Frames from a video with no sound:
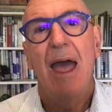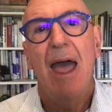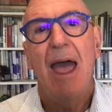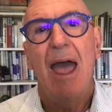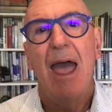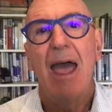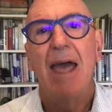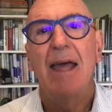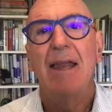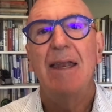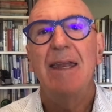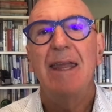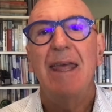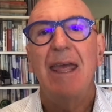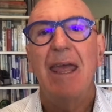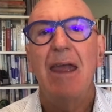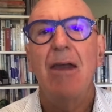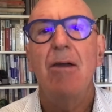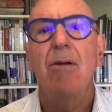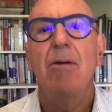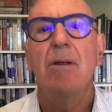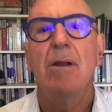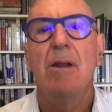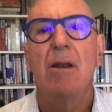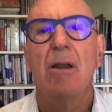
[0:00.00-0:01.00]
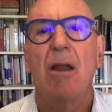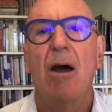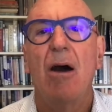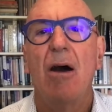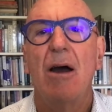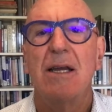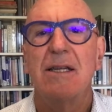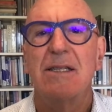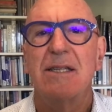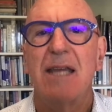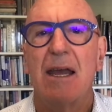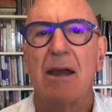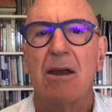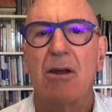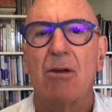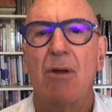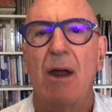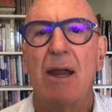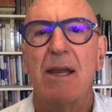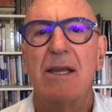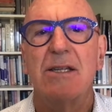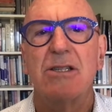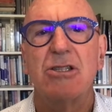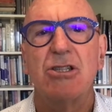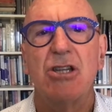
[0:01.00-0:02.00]
And herein lies our
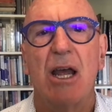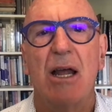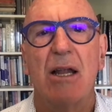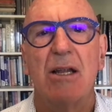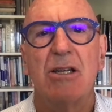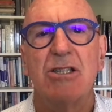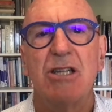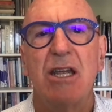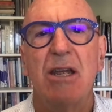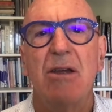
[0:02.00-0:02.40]
greatest challenge.